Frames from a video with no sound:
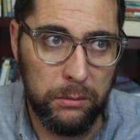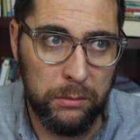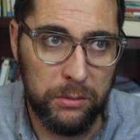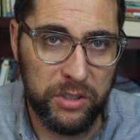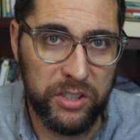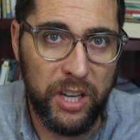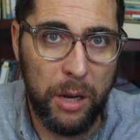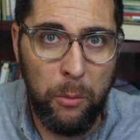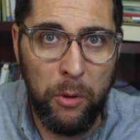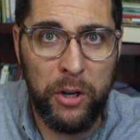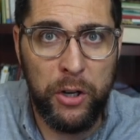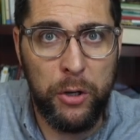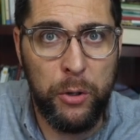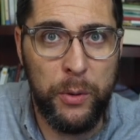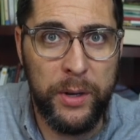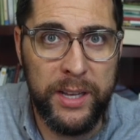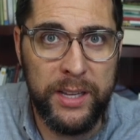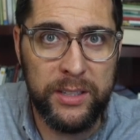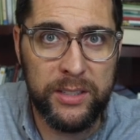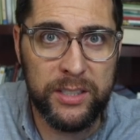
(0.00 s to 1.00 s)
someone
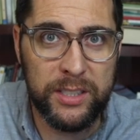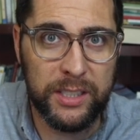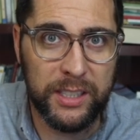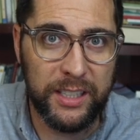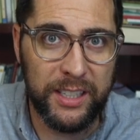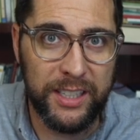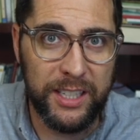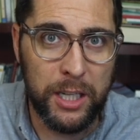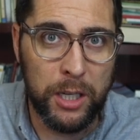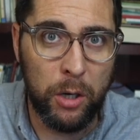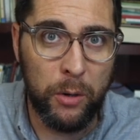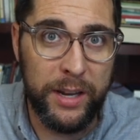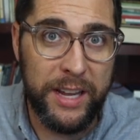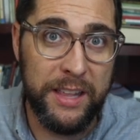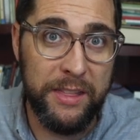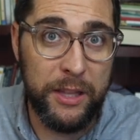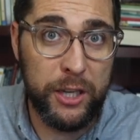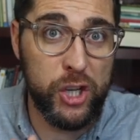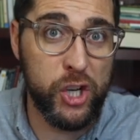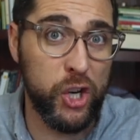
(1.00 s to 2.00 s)
who is you know
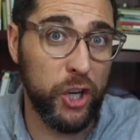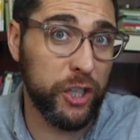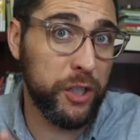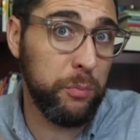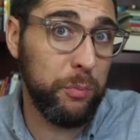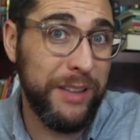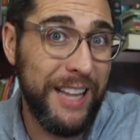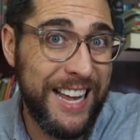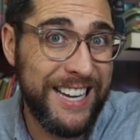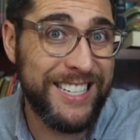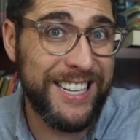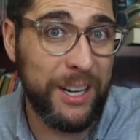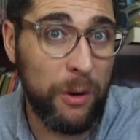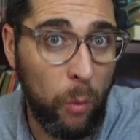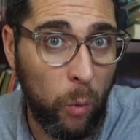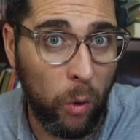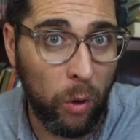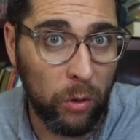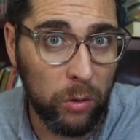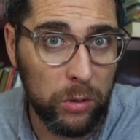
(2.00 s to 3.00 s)
in the church
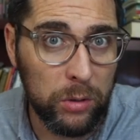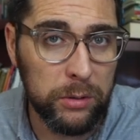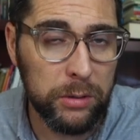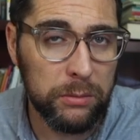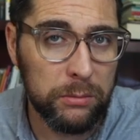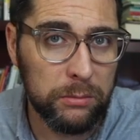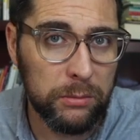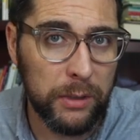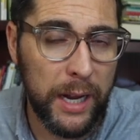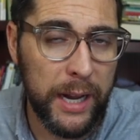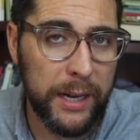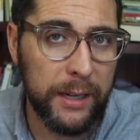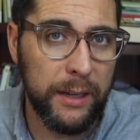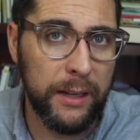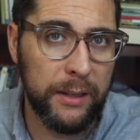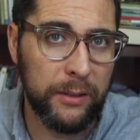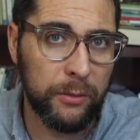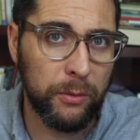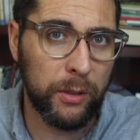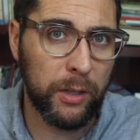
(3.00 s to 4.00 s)
planting world right
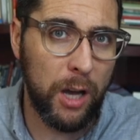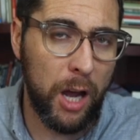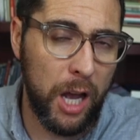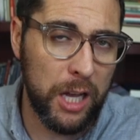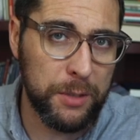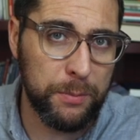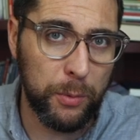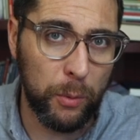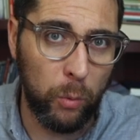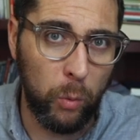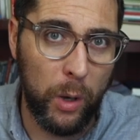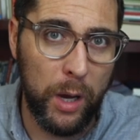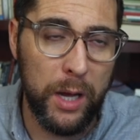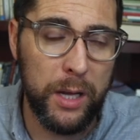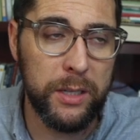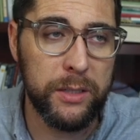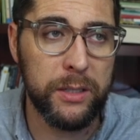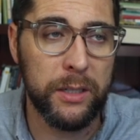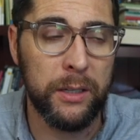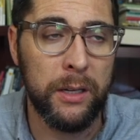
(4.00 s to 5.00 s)
as cosper
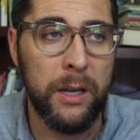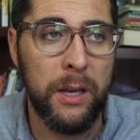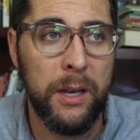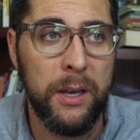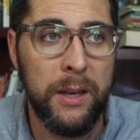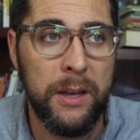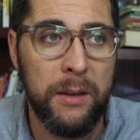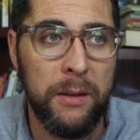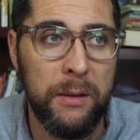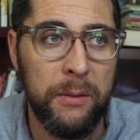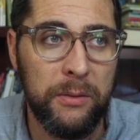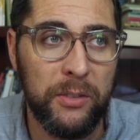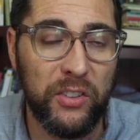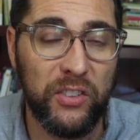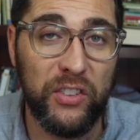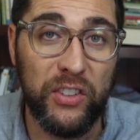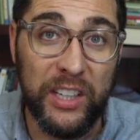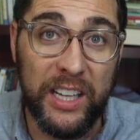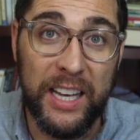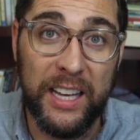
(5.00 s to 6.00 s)
was and
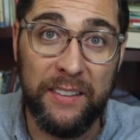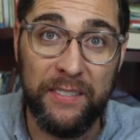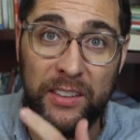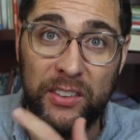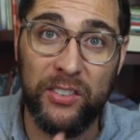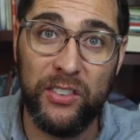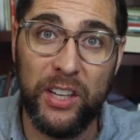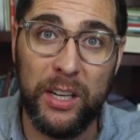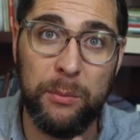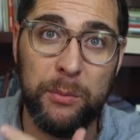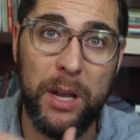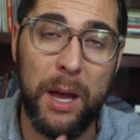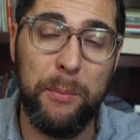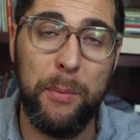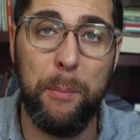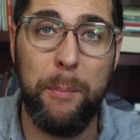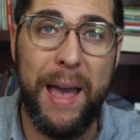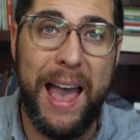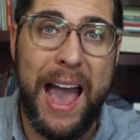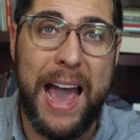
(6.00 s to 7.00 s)
seeing the same type
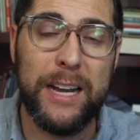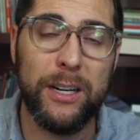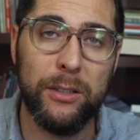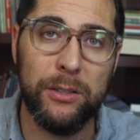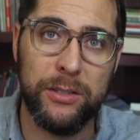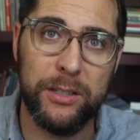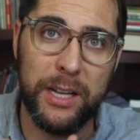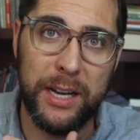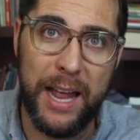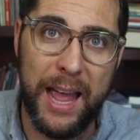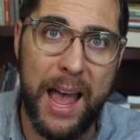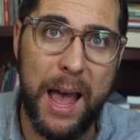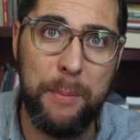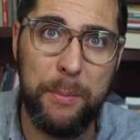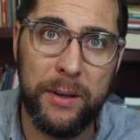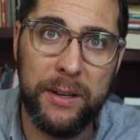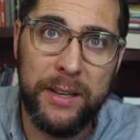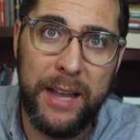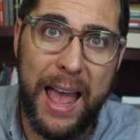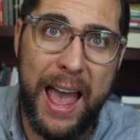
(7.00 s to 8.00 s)
of patterns that
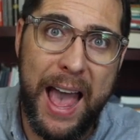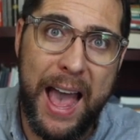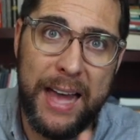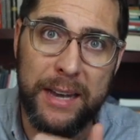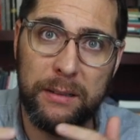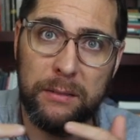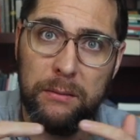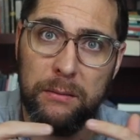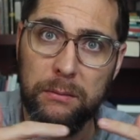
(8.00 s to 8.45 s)
happened at